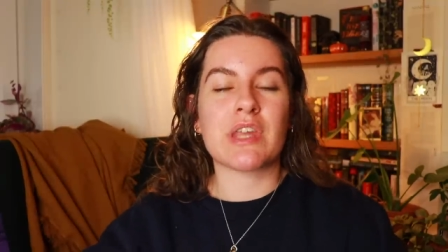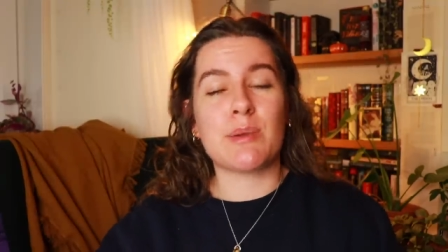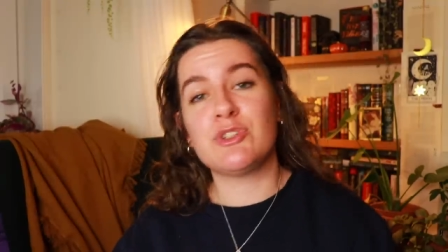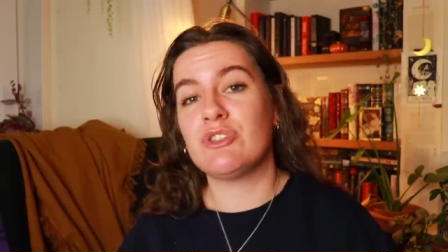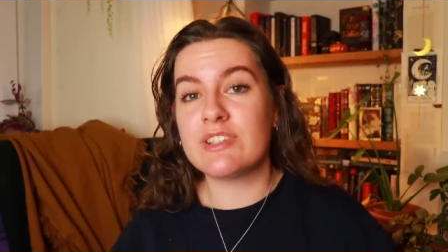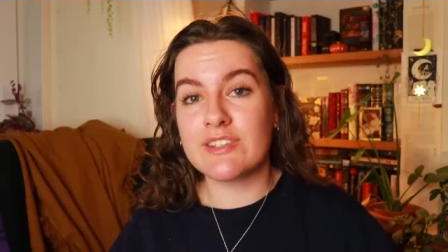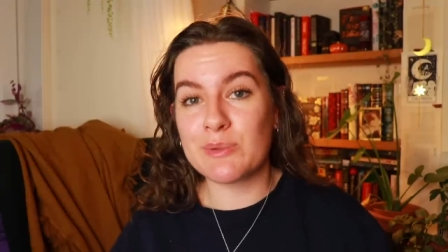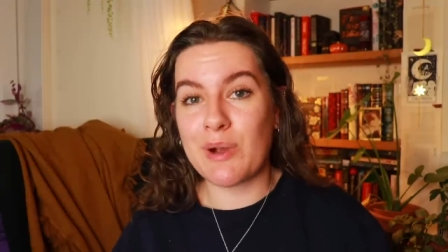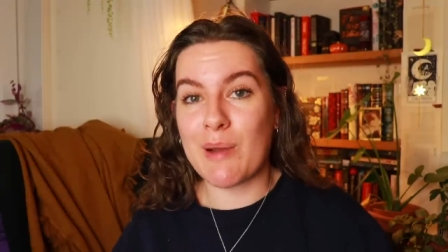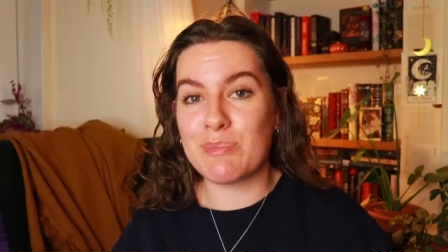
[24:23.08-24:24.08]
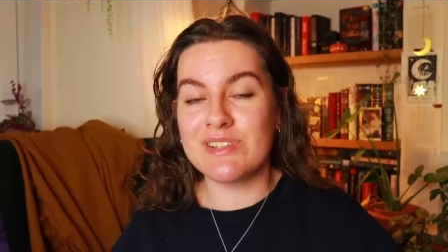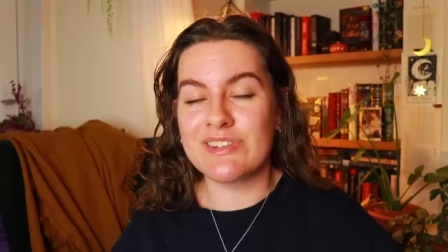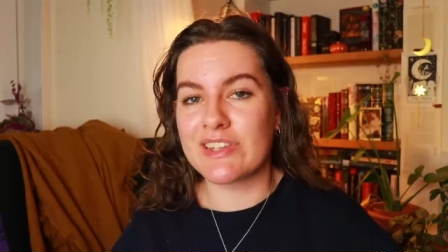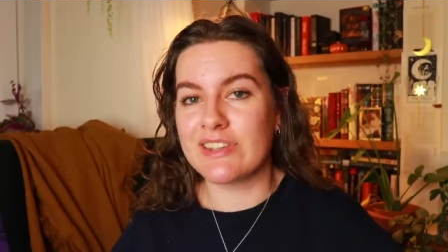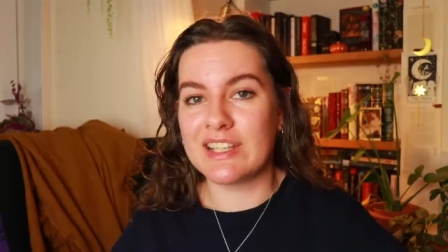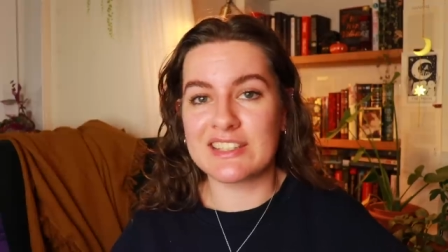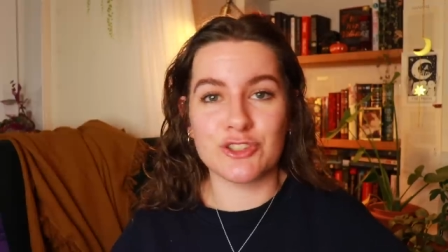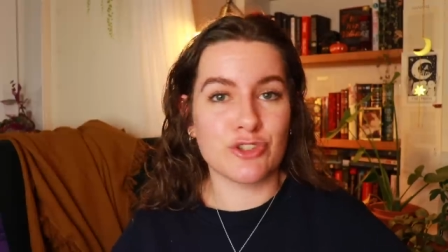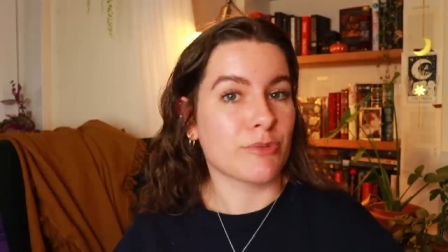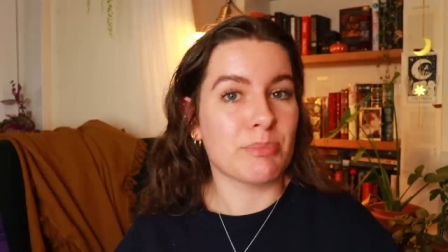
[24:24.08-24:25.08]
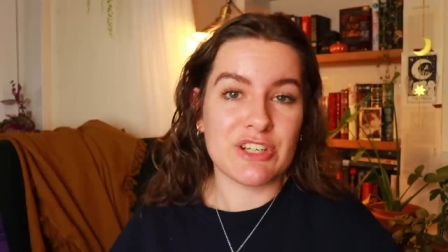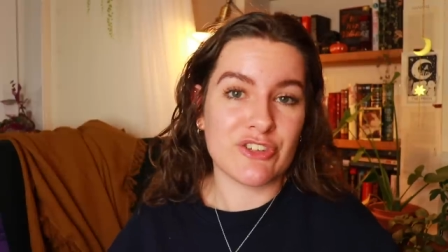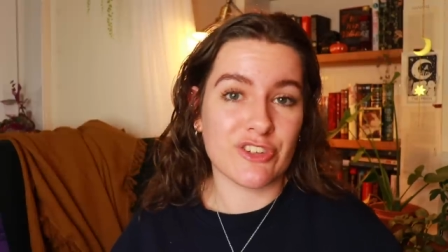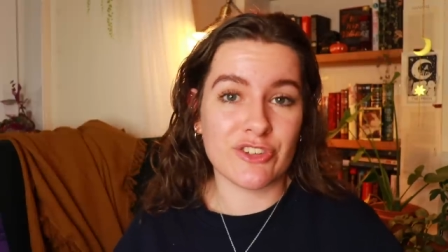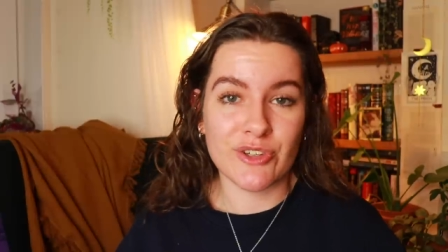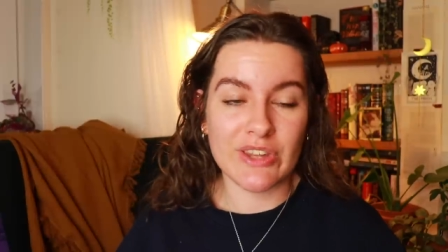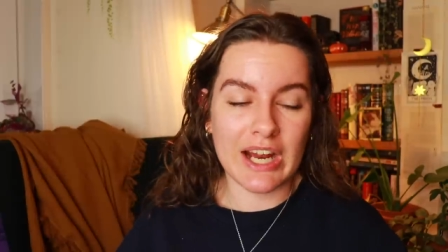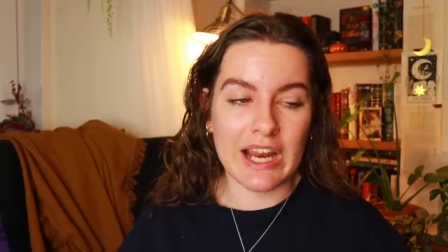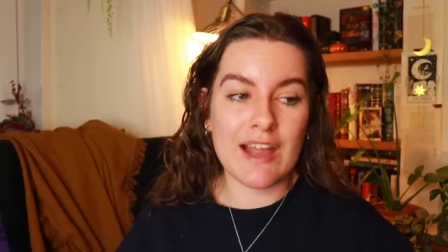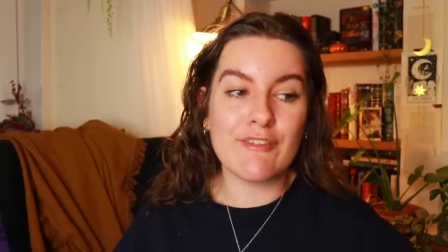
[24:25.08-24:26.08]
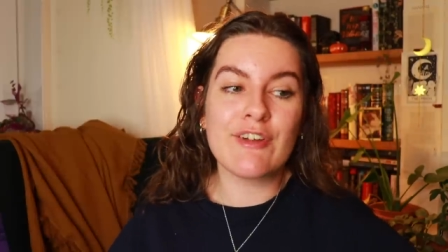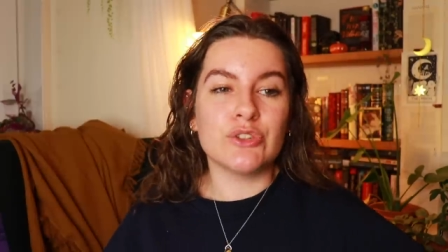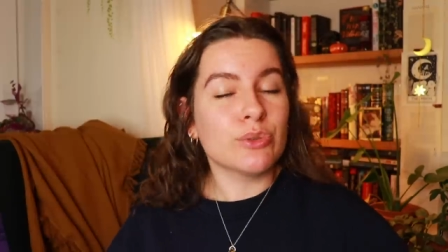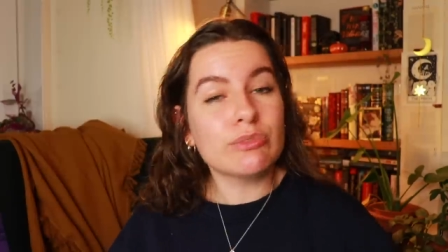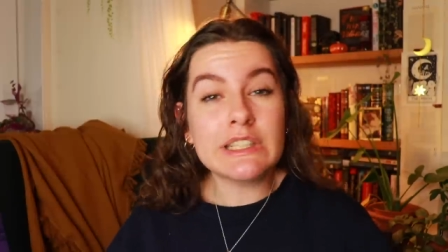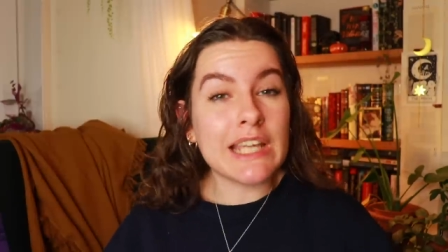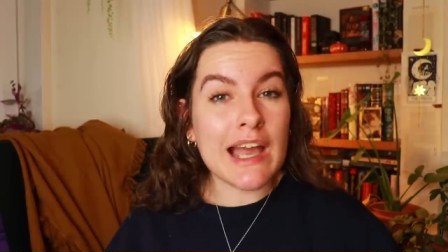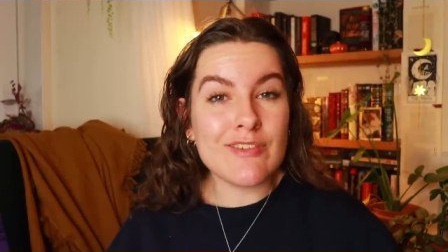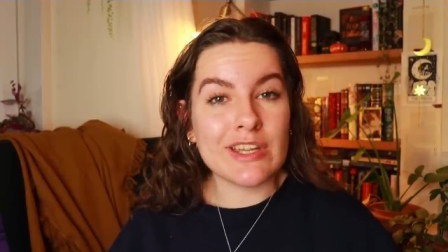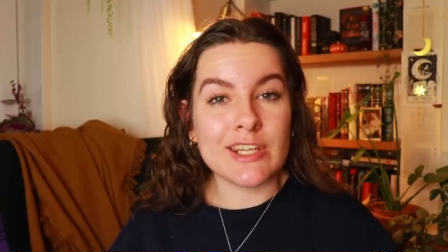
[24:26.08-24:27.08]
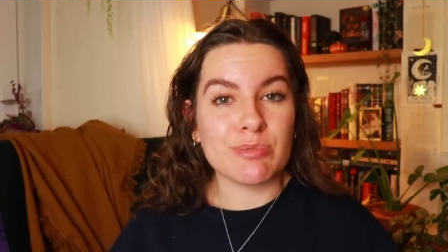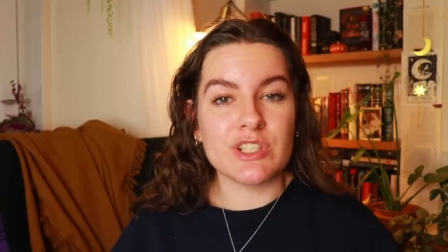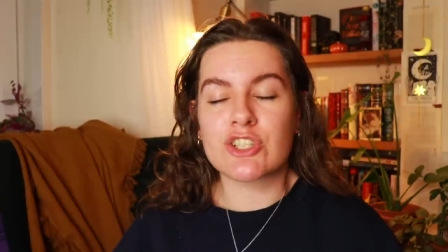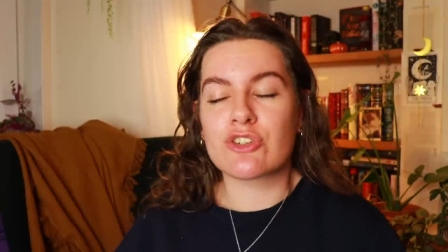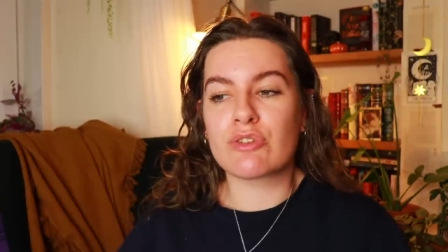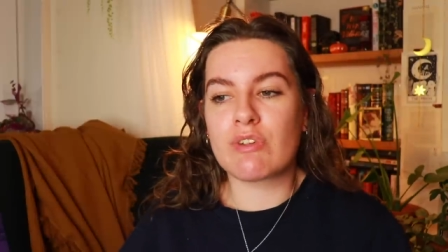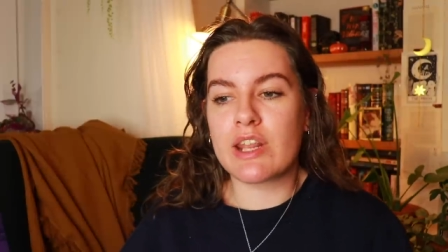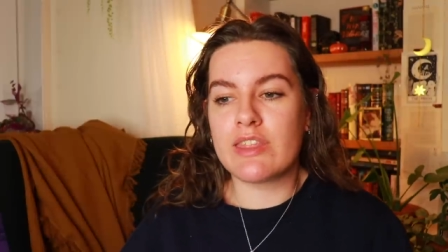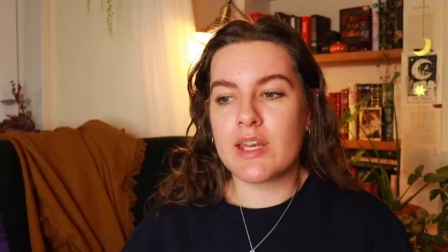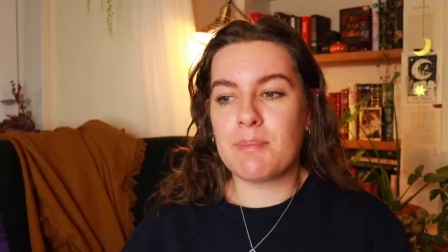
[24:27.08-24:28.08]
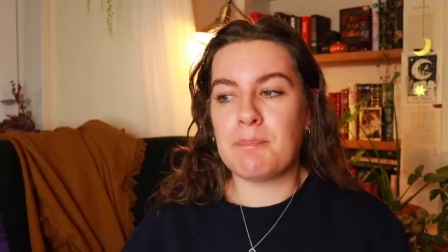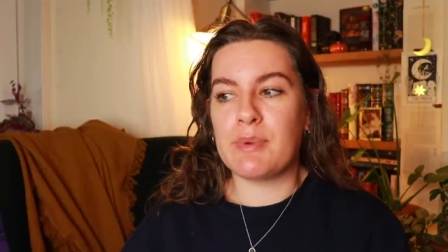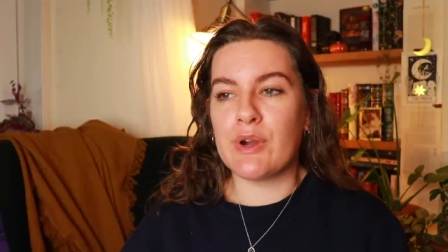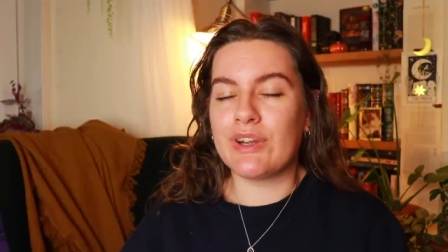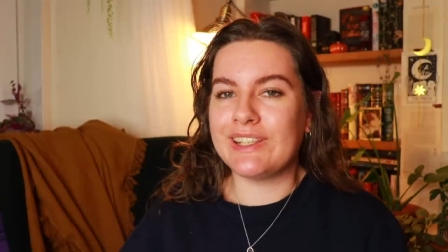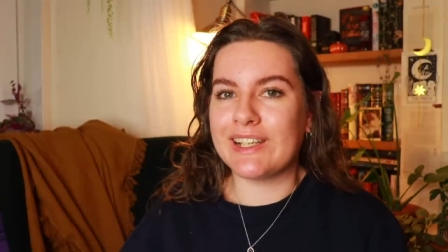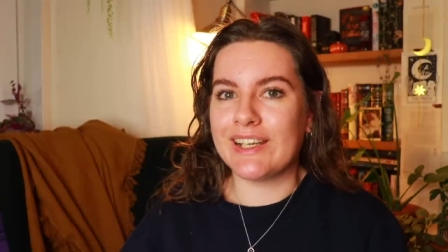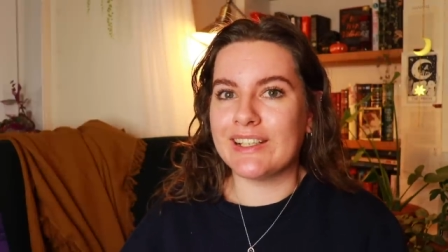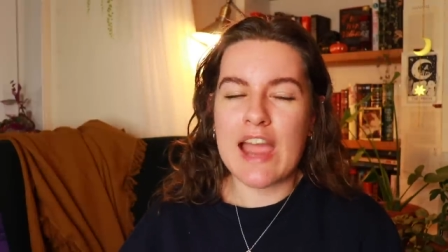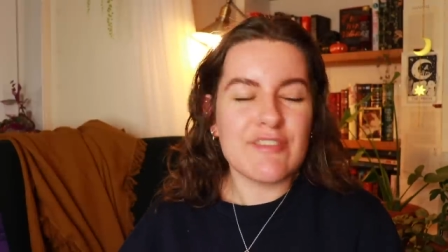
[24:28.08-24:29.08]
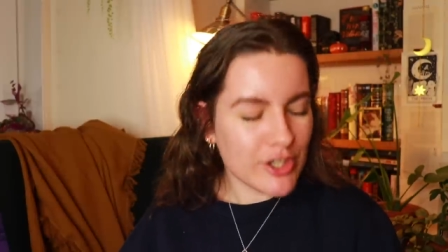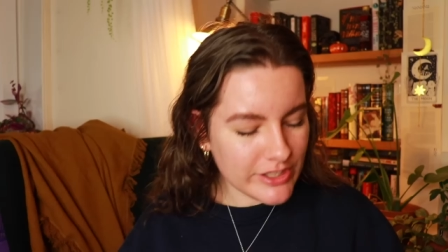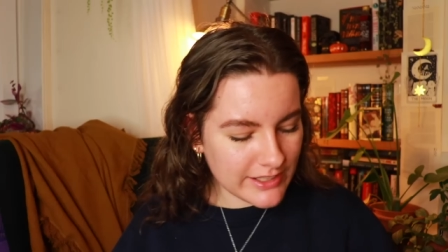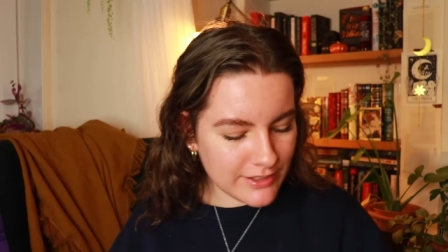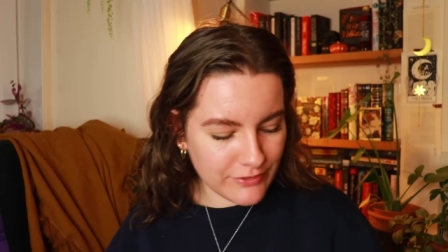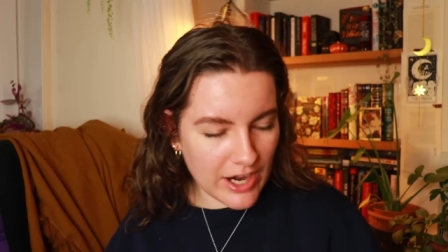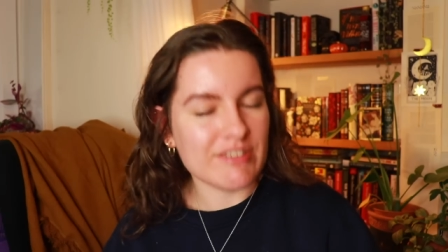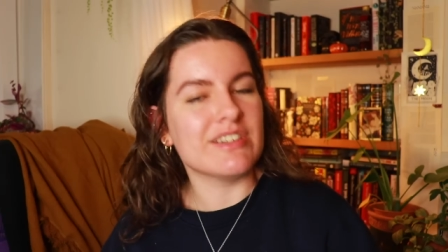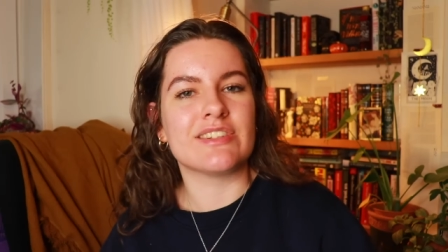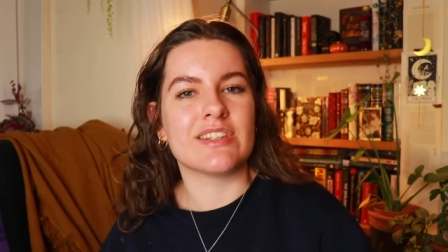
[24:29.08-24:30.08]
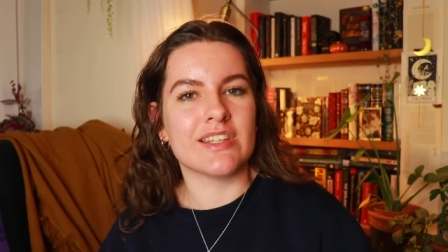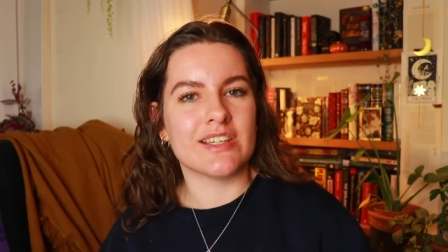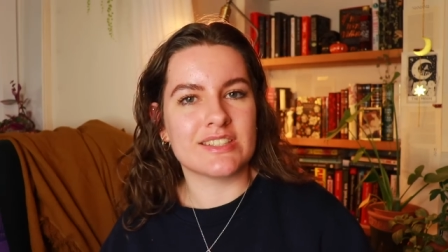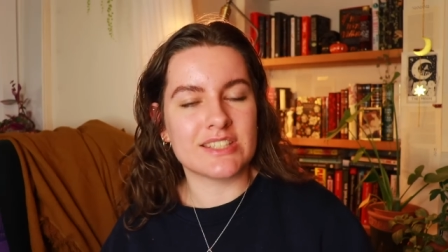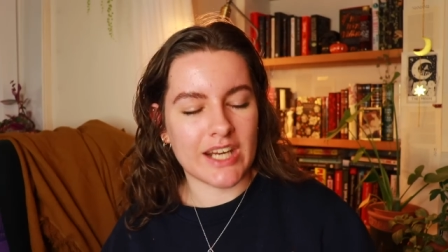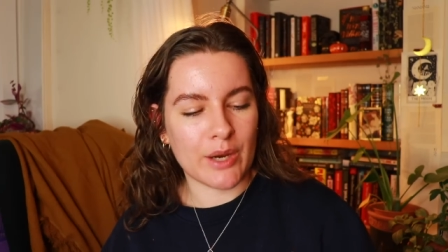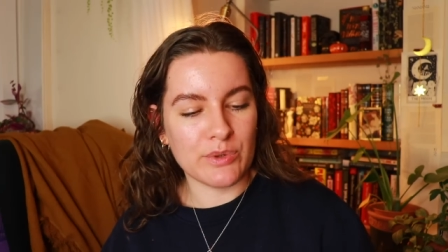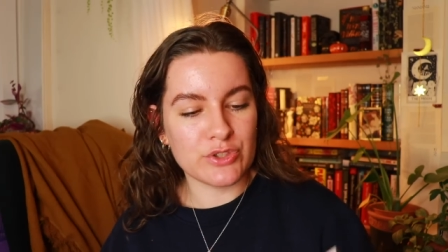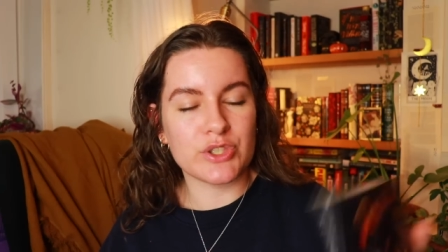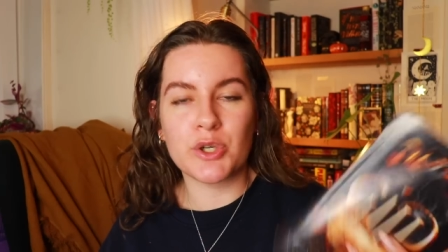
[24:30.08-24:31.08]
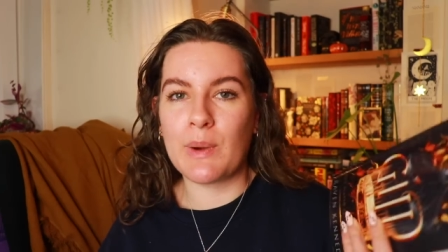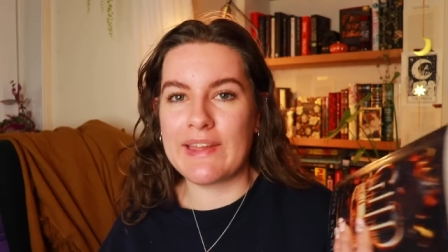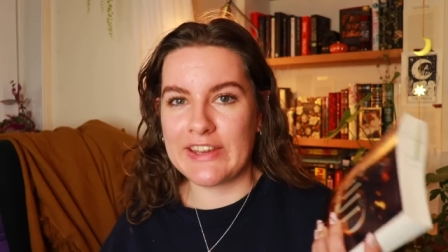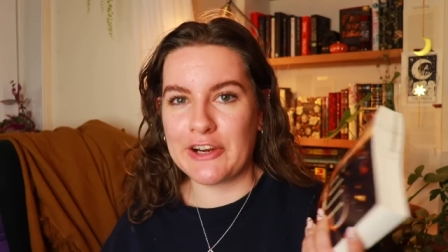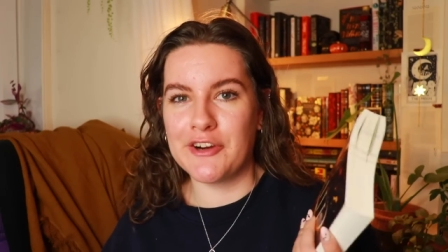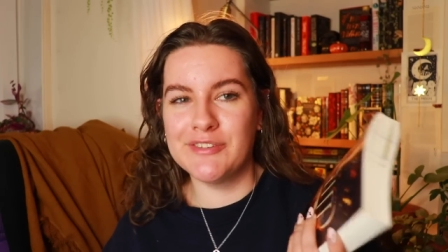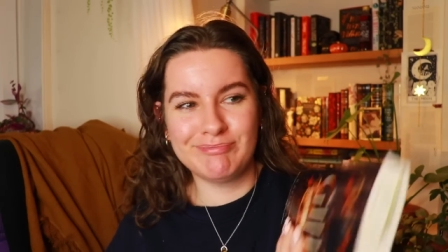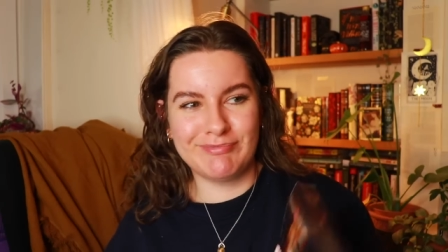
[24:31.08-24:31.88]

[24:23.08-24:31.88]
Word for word: I'm intrigued to see what happens in the last 100 pages or so that I have. Don't really have any predictions or anything, but yeah. I've heard there's fairies in this and I want to know where they are.